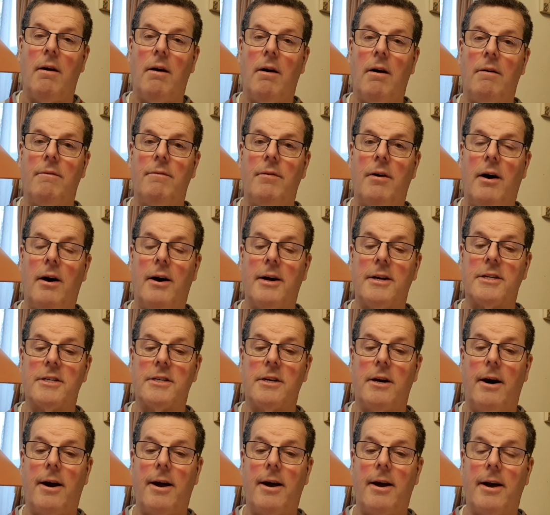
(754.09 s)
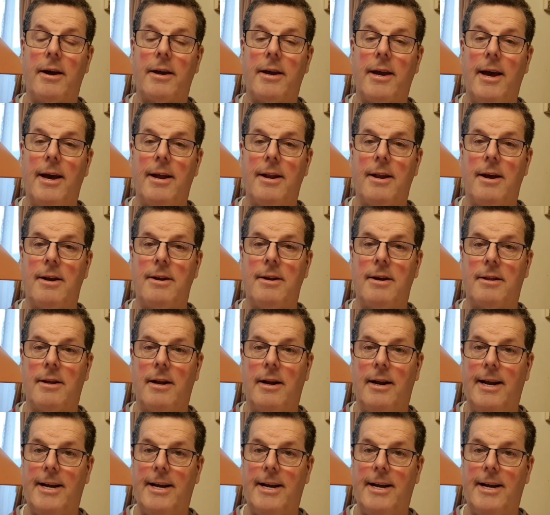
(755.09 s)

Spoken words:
of Isaiah, again, another